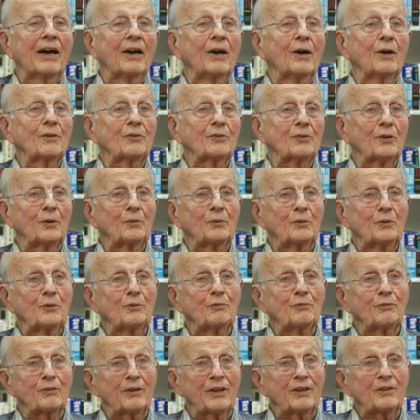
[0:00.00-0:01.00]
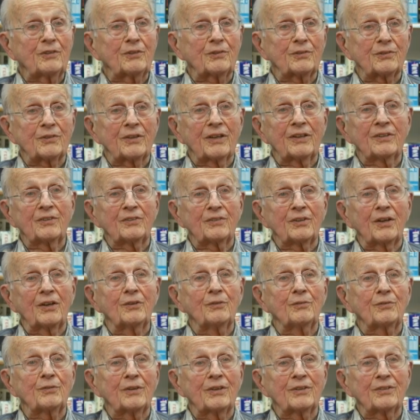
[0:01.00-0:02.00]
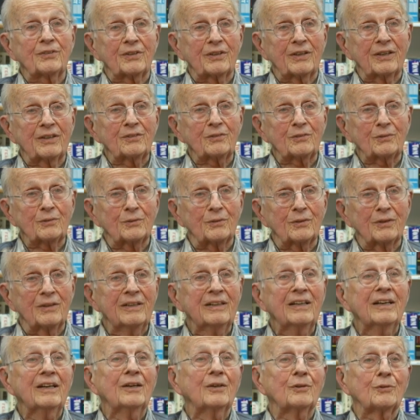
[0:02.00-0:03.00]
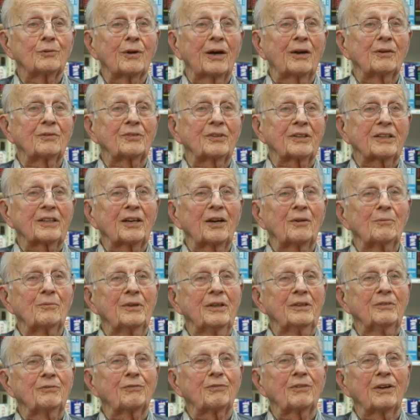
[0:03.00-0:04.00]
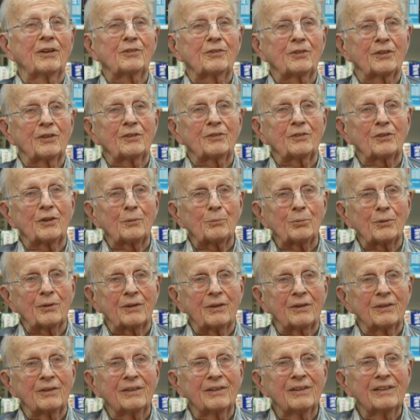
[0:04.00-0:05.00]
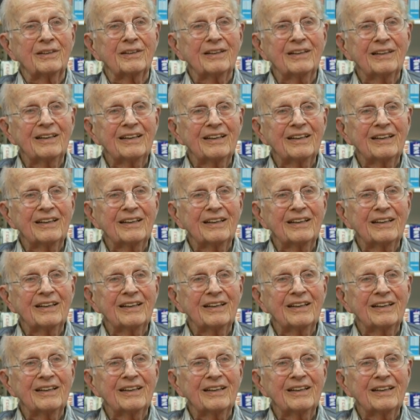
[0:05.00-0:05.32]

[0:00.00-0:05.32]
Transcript: I also knew French because I'd studied French in high school, so I was the company's French interpreter.